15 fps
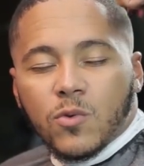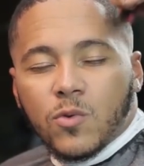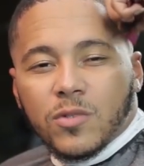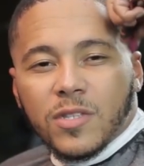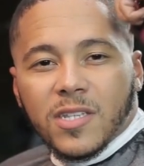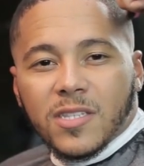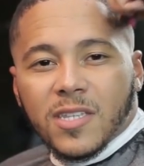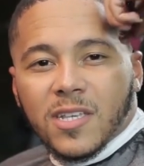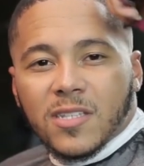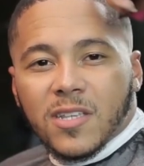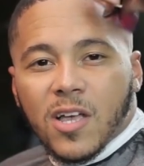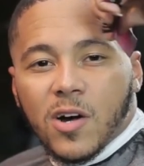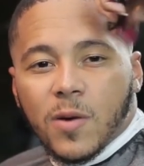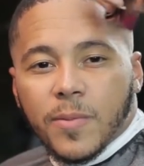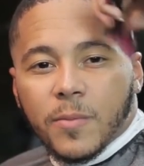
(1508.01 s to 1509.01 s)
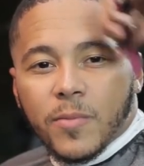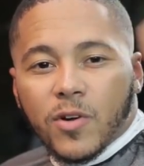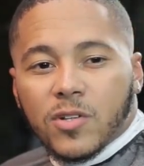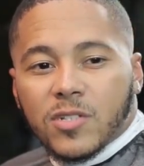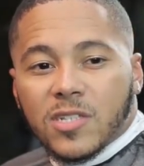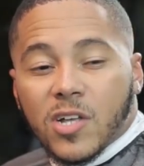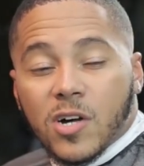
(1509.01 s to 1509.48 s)
All these things are helping
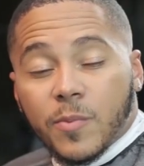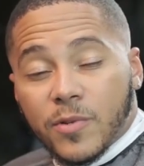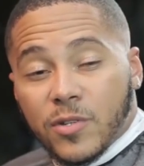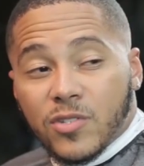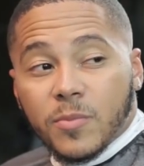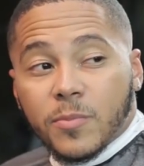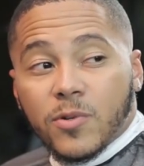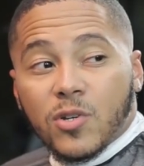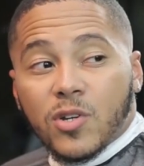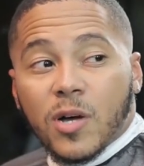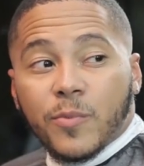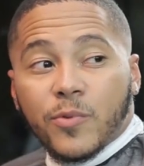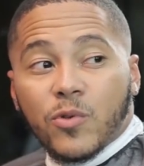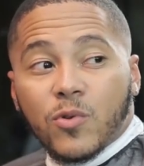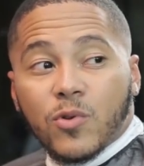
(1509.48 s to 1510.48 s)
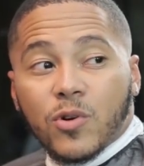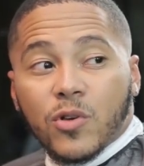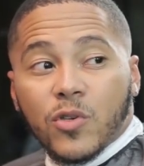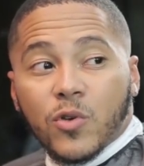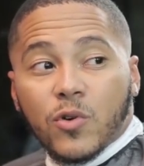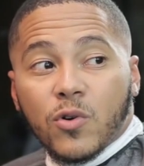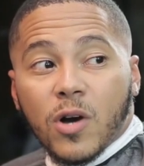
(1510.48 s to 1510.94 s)
because it's helping you to build up your
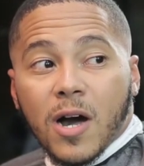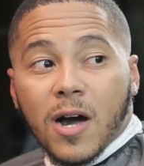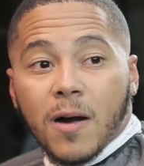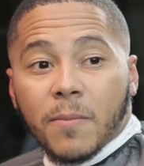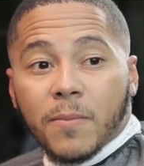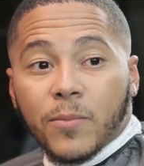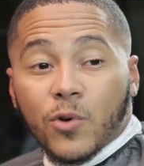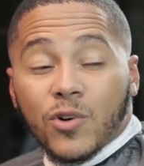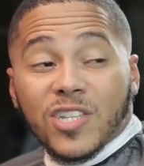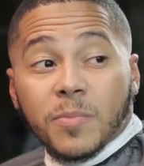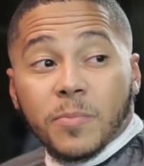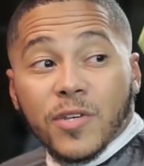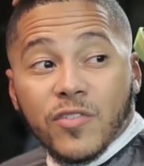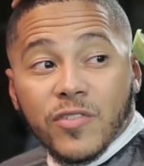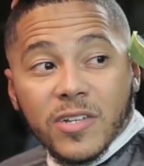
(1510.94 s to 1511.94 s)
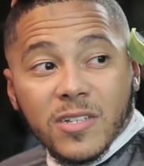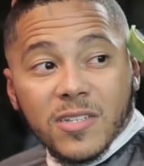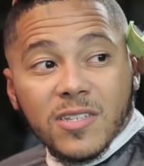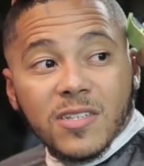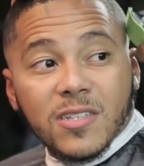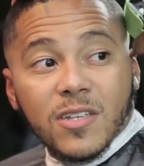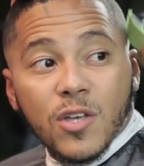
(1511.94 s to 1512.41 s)

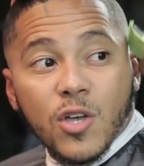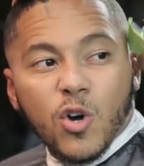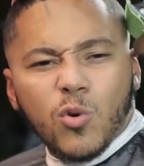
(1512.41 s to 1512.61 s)
experience.